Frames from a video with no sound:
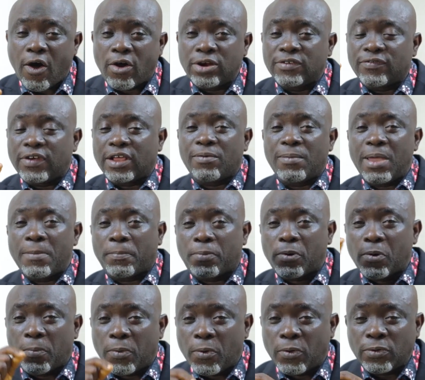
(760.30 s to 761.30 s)
or development
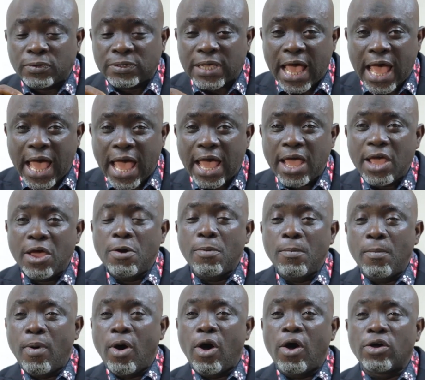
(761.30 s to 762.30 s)
proposal
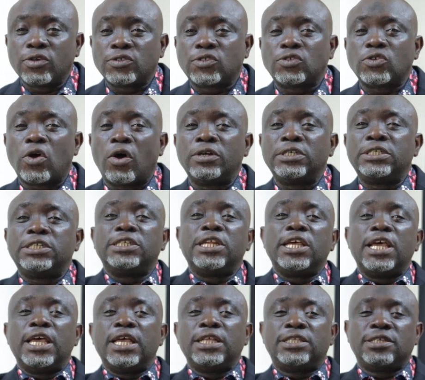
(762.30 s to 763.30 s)
must
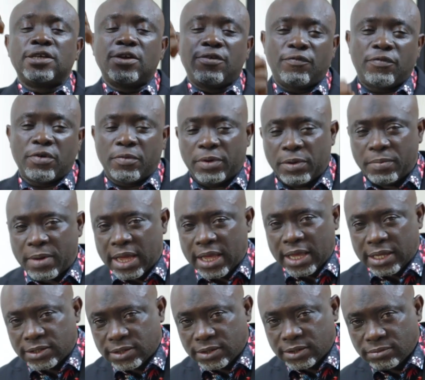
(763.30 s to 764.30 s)
originate from the
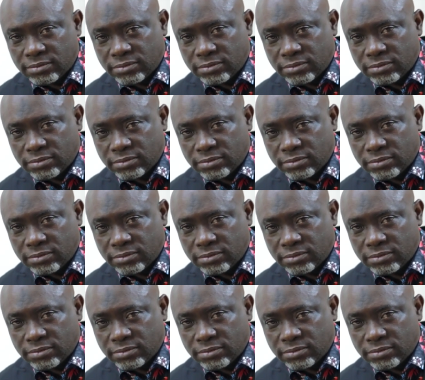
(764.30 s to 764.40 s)
market.